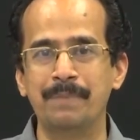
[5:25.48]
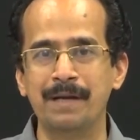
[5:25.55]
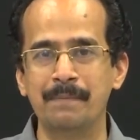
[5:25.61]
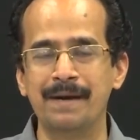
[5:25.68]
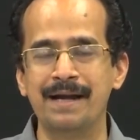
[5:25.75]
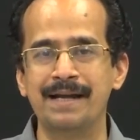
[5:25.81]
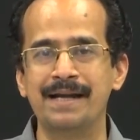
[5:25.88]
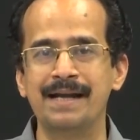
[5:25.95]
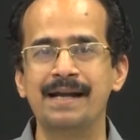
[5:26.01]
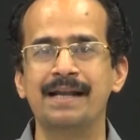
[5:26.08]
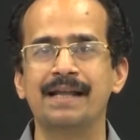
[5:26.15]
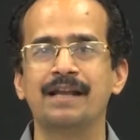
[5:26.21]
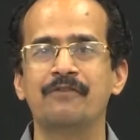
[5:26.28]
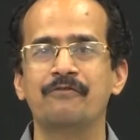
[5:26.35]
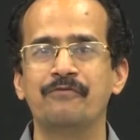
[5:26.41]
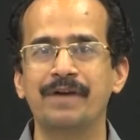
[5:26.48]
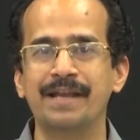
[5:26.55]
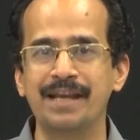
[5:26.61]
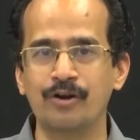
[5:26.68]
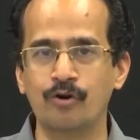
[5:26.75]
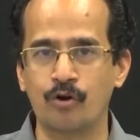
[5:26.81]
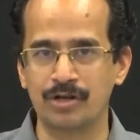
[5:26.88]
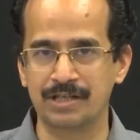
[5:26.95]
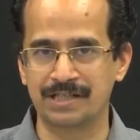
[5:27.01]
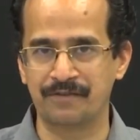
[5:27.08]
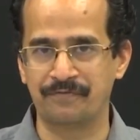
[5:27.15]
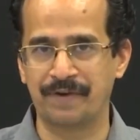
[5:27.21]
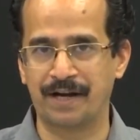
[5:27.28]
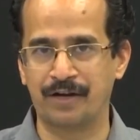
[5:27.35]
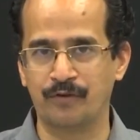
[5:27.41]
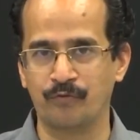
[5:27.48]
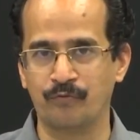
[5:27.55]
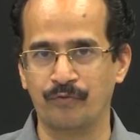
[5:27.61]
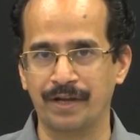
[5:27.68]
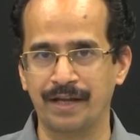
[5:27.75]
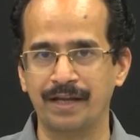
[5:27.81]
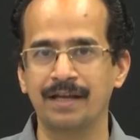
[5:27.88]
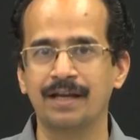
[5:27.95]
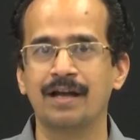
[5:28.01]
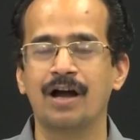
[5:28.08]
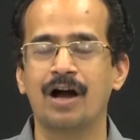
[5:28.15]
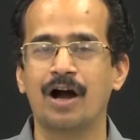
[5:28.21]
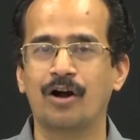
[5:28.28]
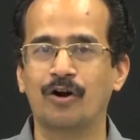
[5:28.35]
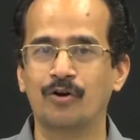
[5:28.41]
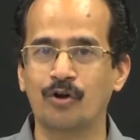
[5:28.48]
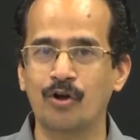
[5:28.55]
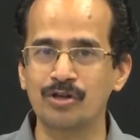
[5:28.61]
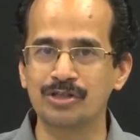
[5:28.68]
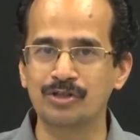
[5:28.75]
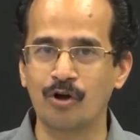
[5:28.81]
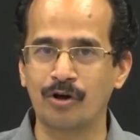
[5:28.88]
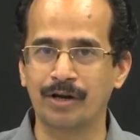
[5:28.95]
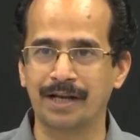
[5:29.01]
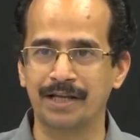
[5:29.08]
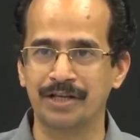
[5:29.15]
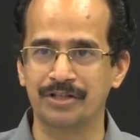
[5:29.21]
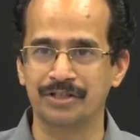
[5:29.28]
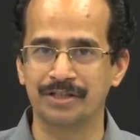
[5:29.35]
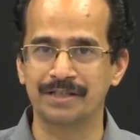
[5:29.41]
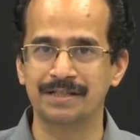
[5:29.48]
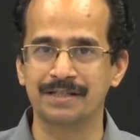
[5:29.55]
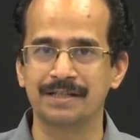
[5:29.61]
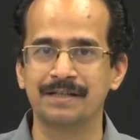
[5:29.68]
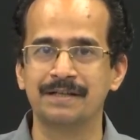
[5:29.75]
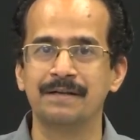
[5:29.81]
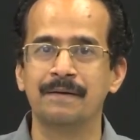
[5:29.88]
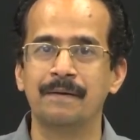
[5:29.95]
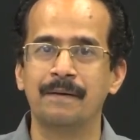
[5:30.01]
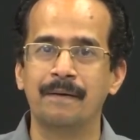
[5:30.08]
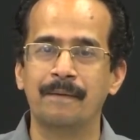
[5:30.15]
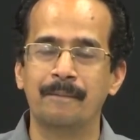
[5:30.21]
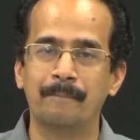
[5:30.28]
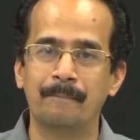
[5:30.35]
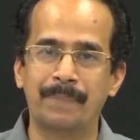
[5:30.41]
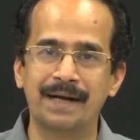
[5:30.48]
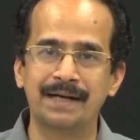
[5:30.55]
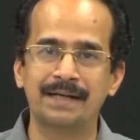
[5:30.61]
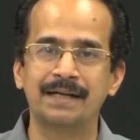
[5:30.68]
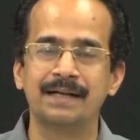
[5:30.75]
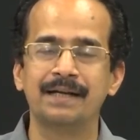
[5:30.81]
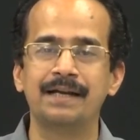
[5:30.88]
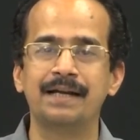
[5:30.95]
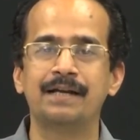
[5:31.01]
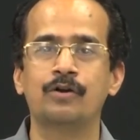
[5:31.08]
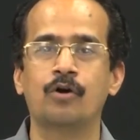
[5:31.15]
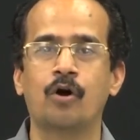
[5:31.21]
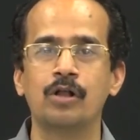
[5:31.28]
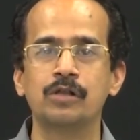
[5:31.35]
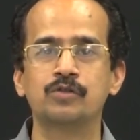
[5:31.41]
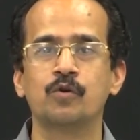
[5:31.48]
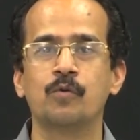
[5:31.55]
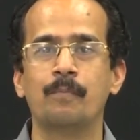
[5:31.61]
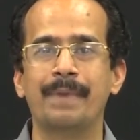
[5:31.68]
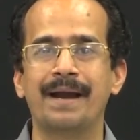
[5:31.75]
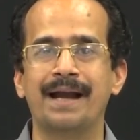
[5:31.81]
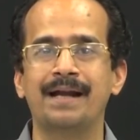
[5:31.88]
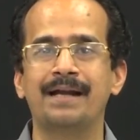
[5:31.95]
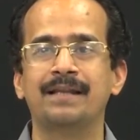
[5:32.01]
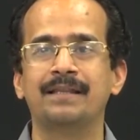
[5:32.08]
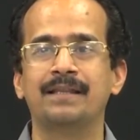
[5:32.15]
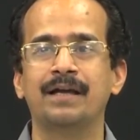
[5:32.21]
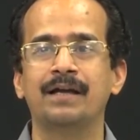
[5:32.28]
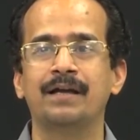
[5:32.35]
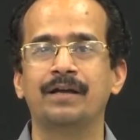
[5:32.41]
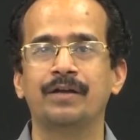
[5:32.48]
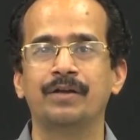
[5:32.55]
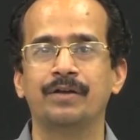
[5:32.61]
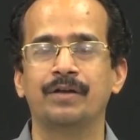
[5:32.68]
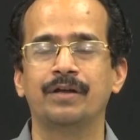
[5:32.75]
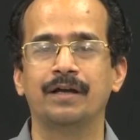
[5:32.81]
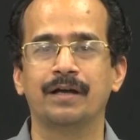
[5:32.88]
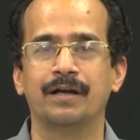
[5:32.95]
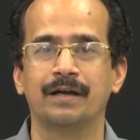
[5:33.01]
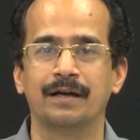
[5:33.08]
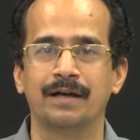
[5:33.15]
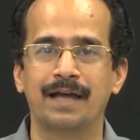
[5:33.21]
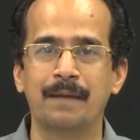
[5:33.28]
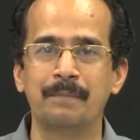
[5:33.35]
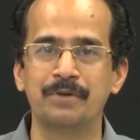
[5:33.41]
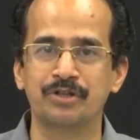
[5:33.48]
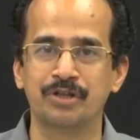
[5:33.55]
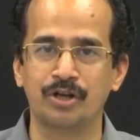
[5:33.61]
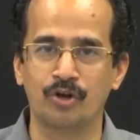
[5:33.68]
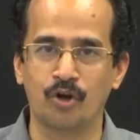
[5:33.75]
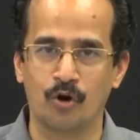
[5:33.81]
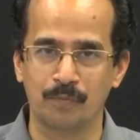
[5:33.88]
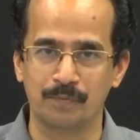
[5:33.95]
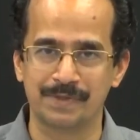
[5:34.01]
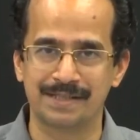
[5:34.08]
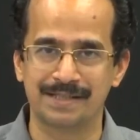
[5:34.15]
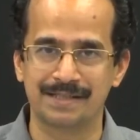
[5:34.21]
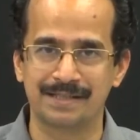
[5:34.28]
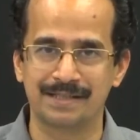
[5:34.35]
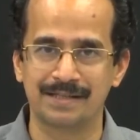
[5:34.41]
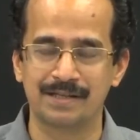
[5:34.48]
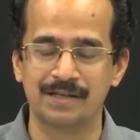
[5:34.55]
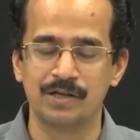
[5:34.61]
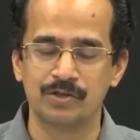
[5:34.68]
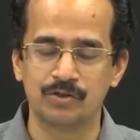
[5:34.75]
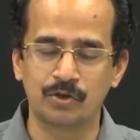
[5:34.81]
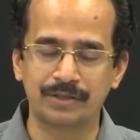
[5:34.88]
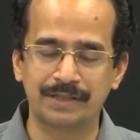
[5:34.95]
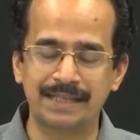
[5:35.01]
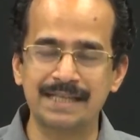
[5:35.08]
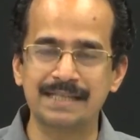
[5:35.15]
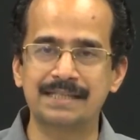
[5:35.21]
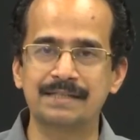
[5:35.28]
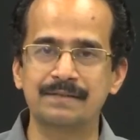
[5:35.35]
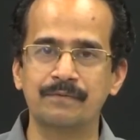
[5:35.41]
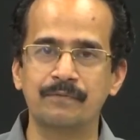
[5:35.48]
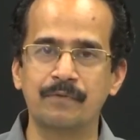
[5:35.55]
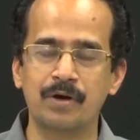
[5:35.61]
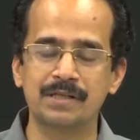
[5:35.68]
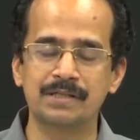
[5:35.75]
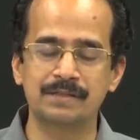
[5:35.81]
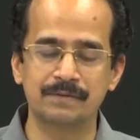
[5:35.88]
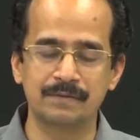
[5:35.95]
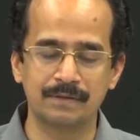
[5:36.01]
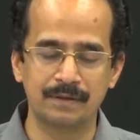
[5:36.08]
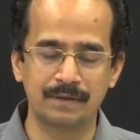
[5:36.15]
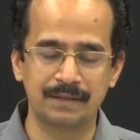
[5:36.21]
So, this was these are the two examples where a demonstration project or one of the project caused major learning in organization.